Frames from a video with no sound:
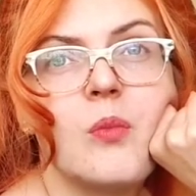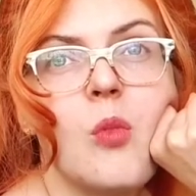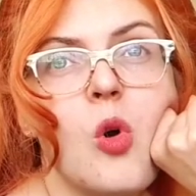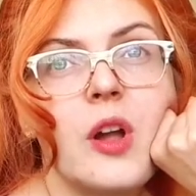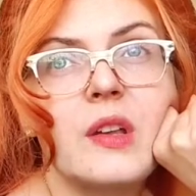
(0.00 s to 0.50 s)

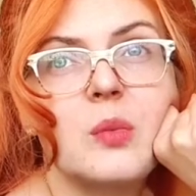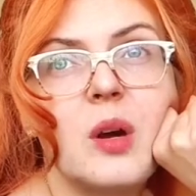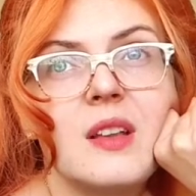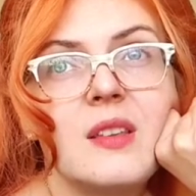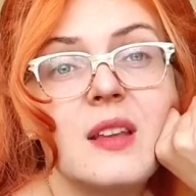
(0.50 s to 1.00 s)
more
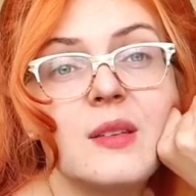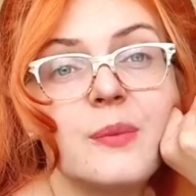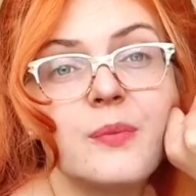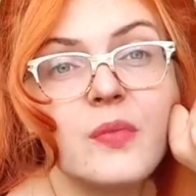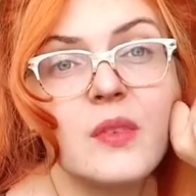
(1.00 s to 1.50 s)
expanded.
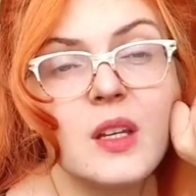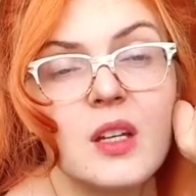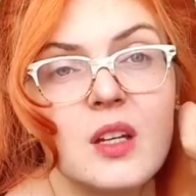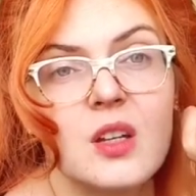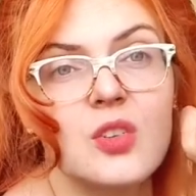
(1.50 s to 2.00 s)

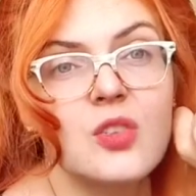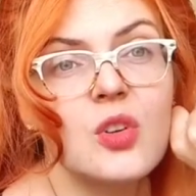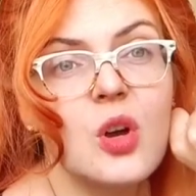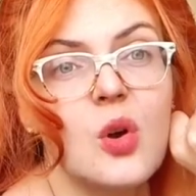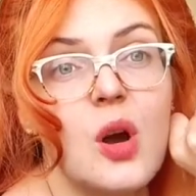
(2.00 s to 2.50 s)

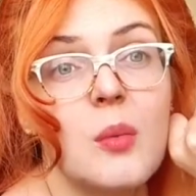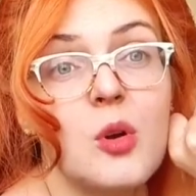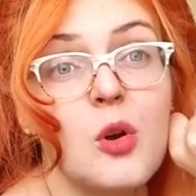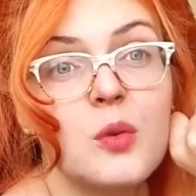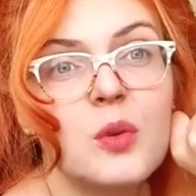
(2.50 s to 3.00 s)
So I'm
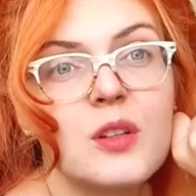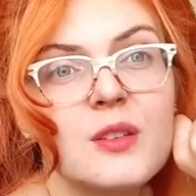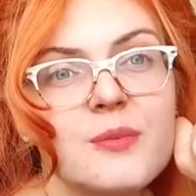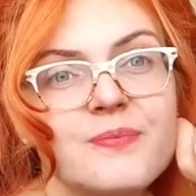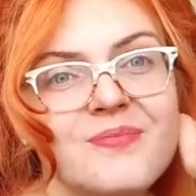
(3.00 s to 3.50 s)
going with it.